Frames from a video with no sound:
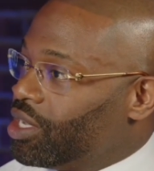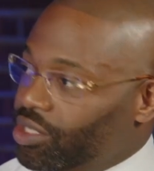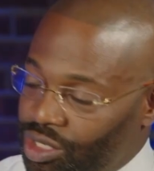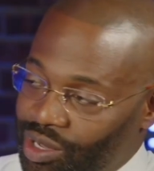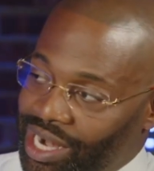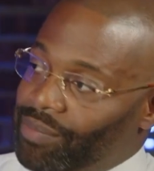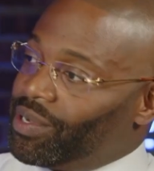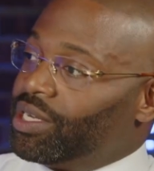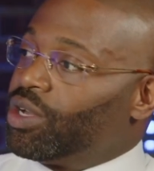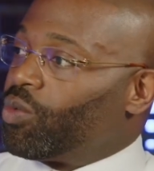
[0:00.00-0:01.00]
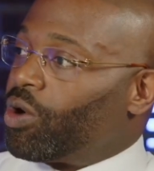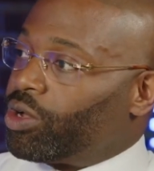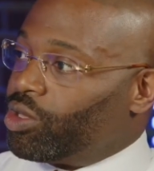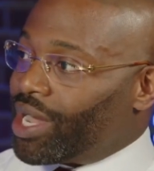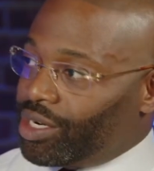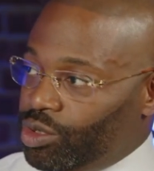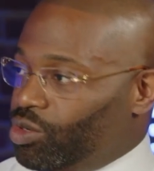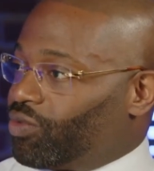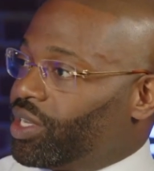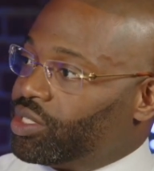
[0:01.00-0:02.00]
So you got to put in the work. You got to do the
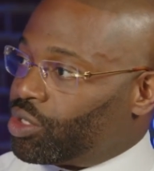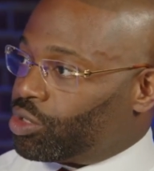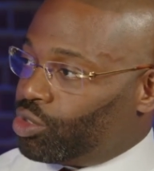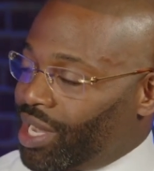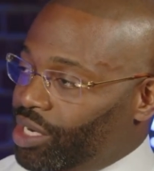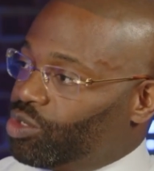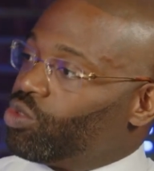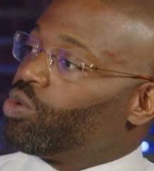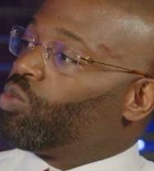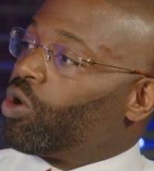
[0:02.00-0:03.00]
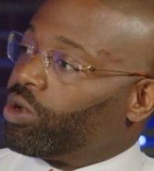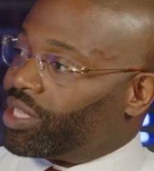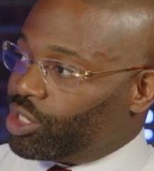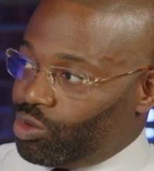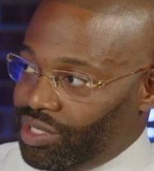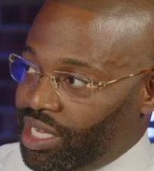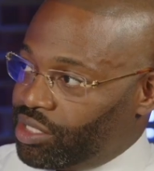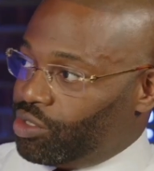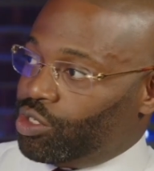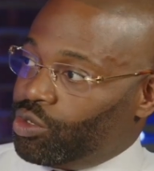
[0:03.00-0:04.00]
research. You got to do the work that you need
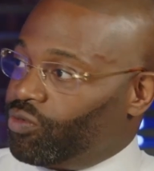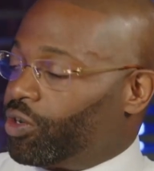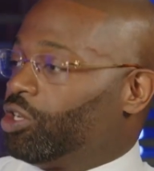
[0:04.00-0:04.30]
to do for you